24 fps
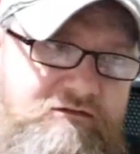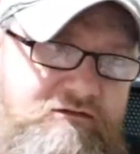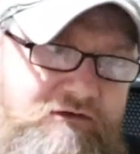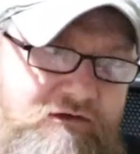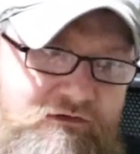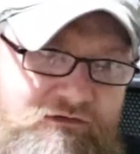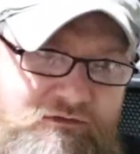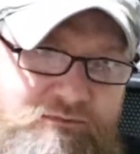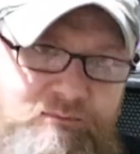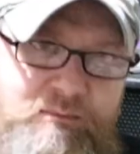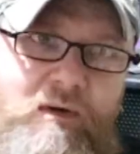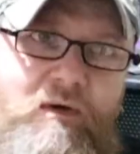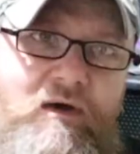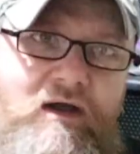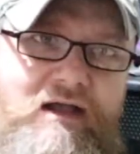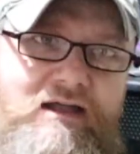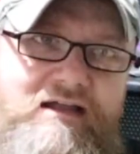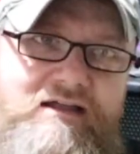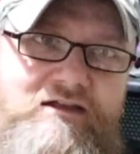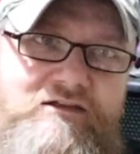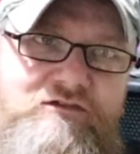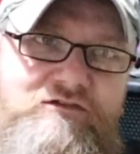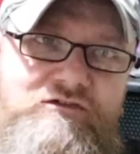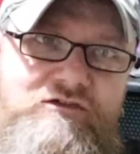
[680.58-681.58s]

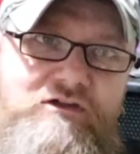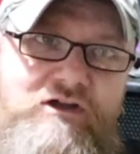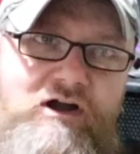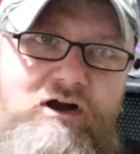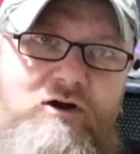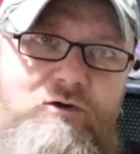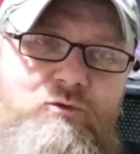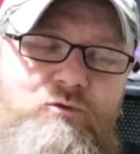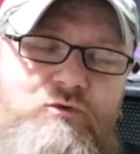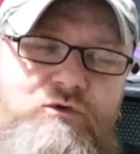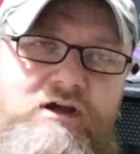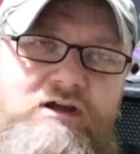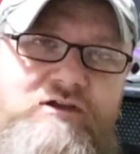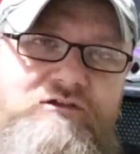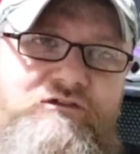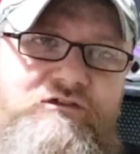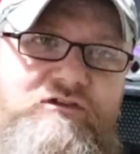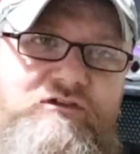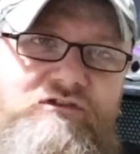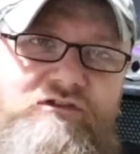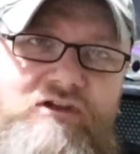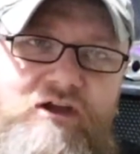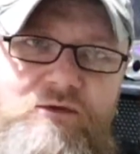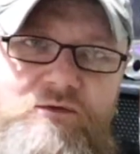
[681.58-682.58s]
despite its cold
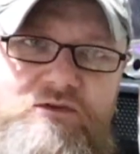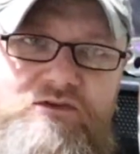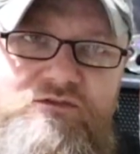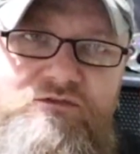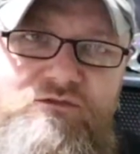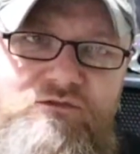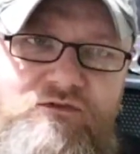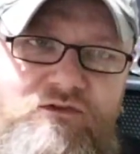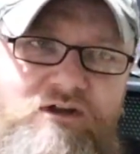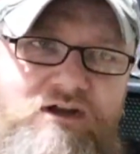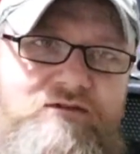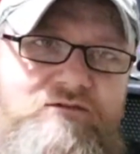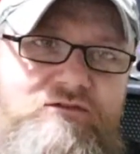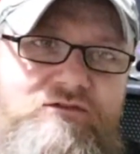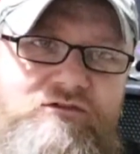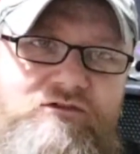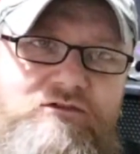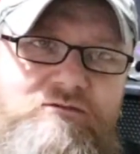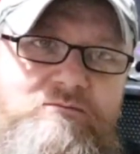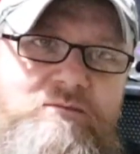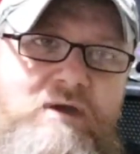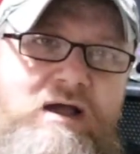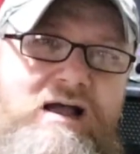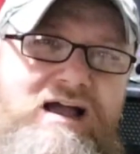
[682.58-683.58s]
nature, so it's
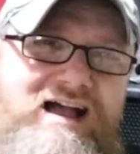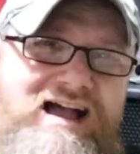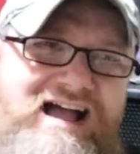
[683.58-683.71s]
flavoursome